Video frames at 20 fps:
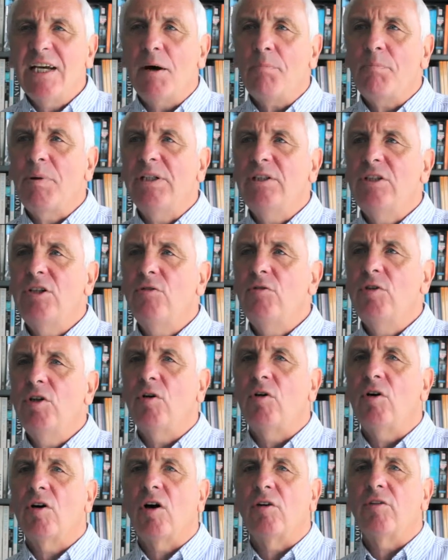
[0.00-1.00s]
up in New
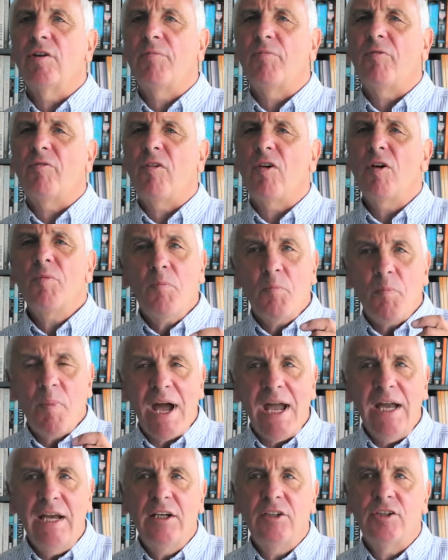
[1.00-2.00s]
York on the front
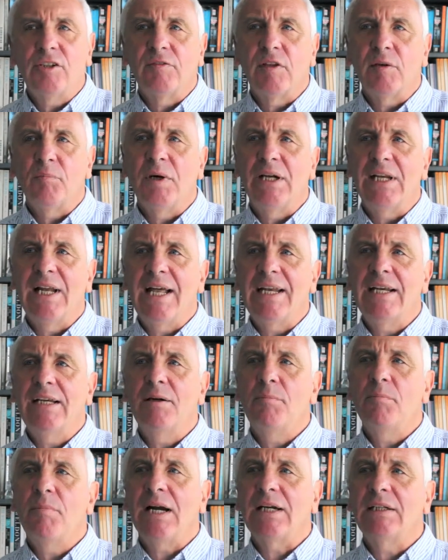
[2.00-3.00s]
page of the
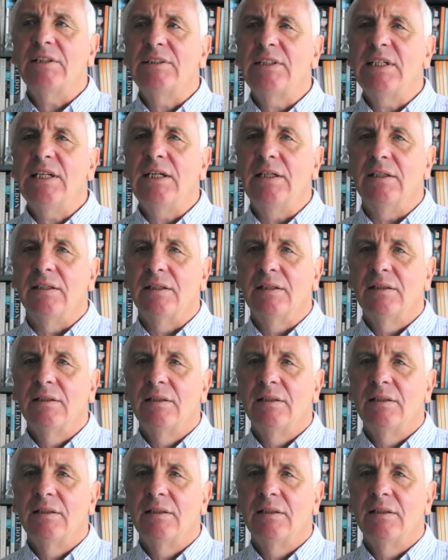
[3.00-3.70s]
Millennium magazine.